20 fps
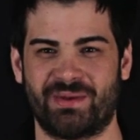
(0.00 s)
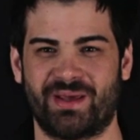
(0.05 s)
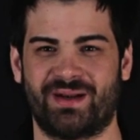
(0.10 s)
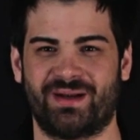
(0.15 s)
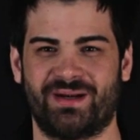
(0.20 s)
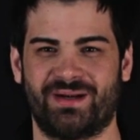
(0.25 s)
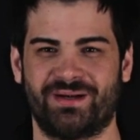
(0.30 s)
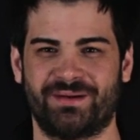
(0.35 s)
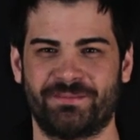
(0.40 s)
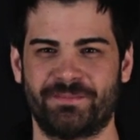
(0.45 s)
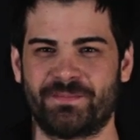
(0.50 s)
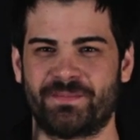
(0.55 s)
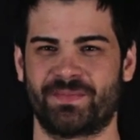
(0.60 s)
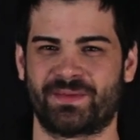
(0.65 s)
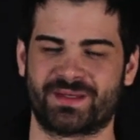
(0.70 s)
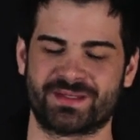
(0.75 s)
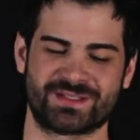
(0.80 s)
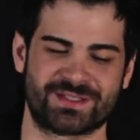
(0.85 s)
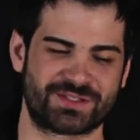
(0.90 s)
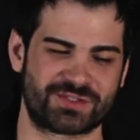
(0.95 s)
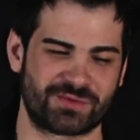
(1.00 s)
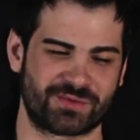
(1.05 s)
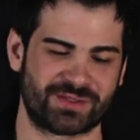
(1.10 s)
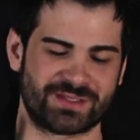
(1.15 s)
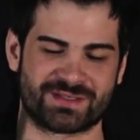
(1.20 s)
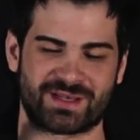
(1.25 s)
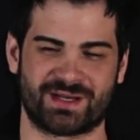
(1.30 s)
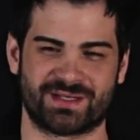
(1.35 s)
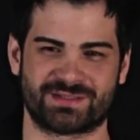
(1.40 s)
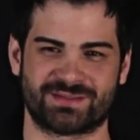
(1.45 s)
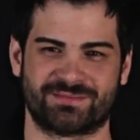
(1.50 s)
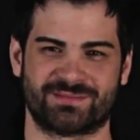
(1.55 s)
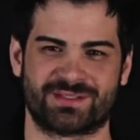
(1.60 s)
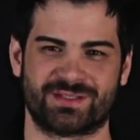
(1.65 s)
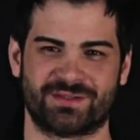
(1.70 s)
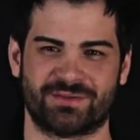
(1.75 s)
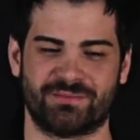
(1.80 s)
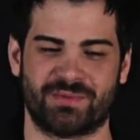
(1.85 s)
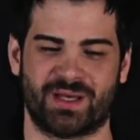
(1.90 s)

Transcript: better, because the story's awesome too.